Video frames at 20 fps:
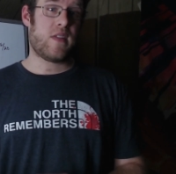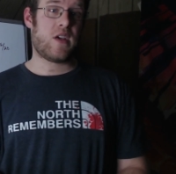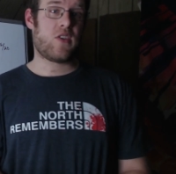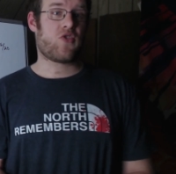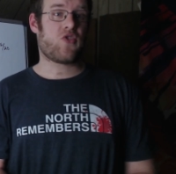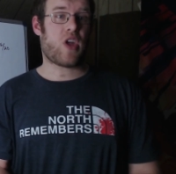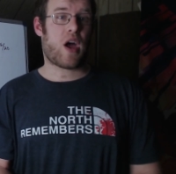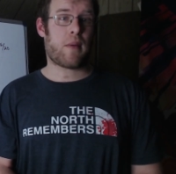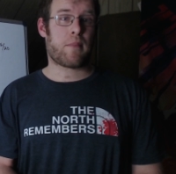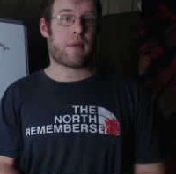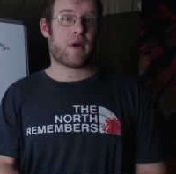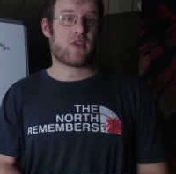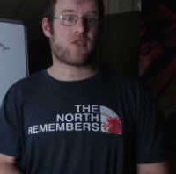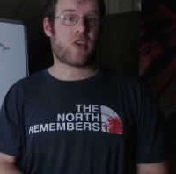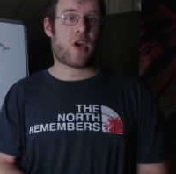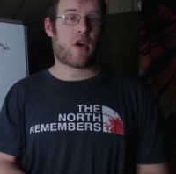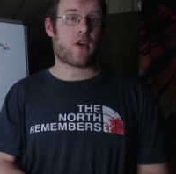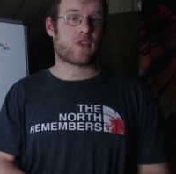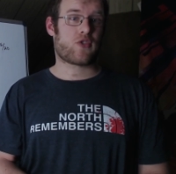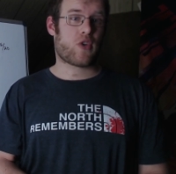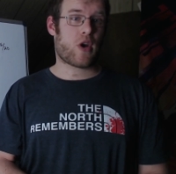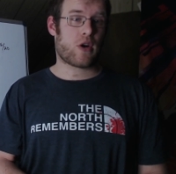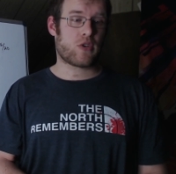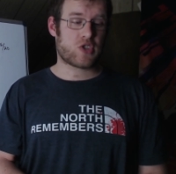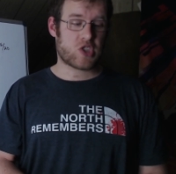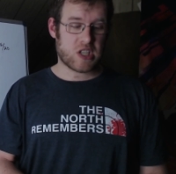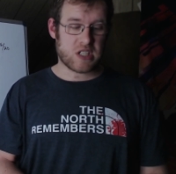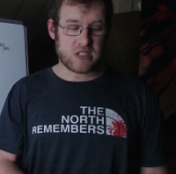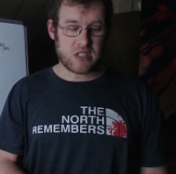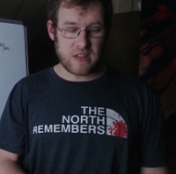these numbers are
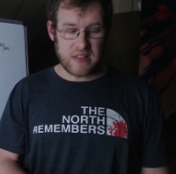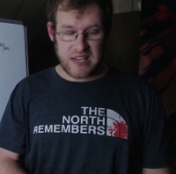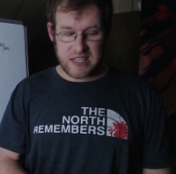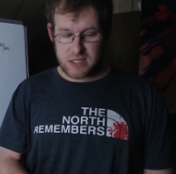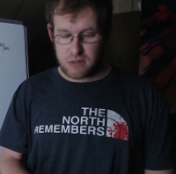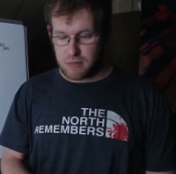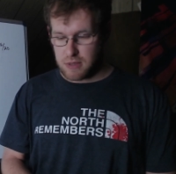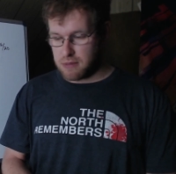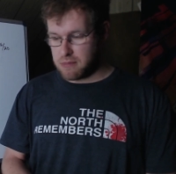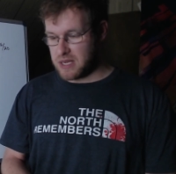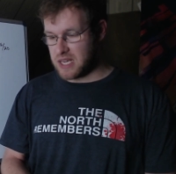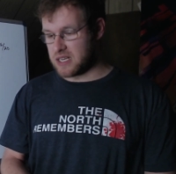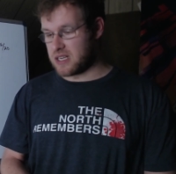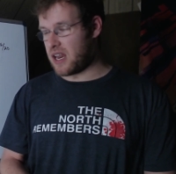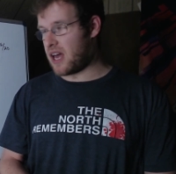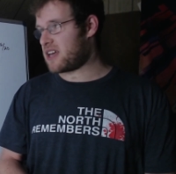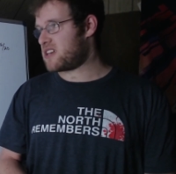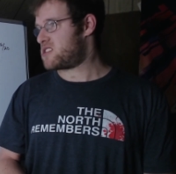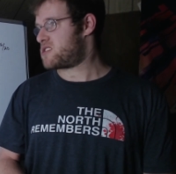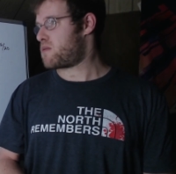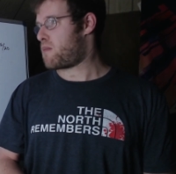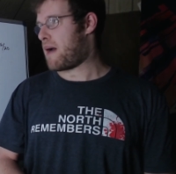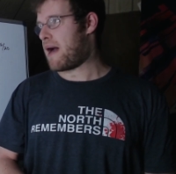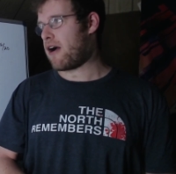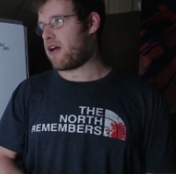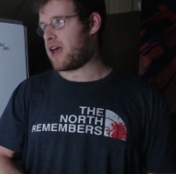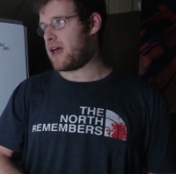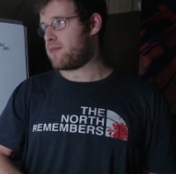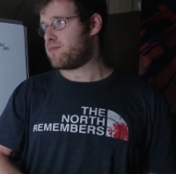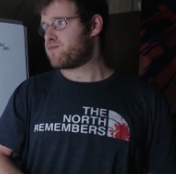atrocious, and that's me being nice
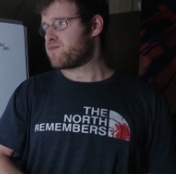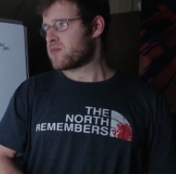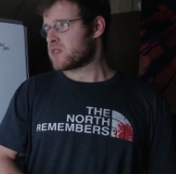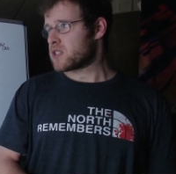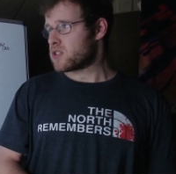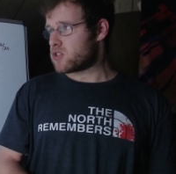about it.